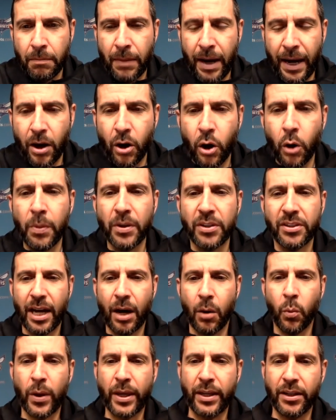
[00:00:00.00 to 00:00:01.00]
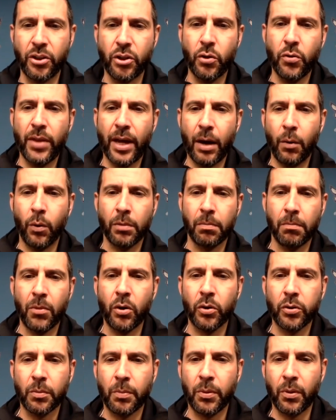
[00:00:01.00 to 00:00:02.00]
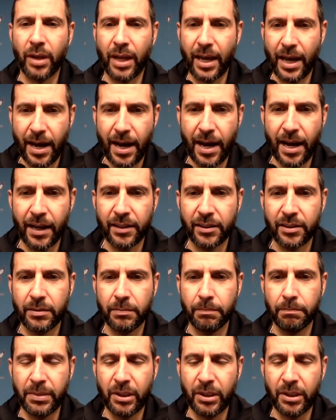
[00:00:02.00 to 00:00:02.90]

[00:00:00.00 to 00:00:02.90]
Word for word: My hope is that we do that with multiple guys